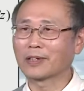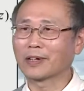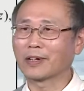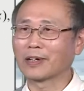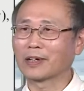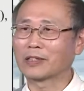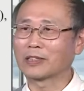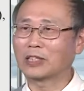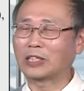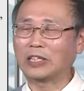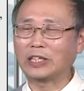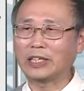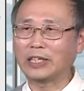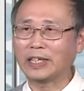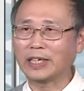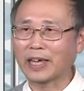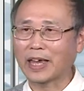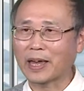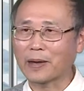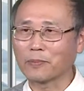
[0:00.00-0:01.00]
a
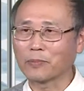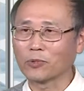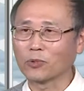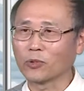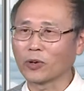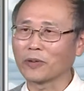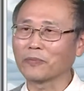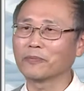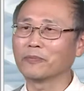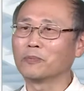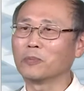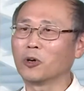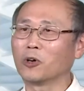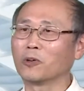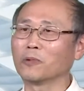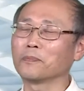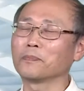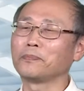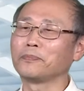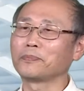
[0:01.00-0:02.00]
TEM wave mode.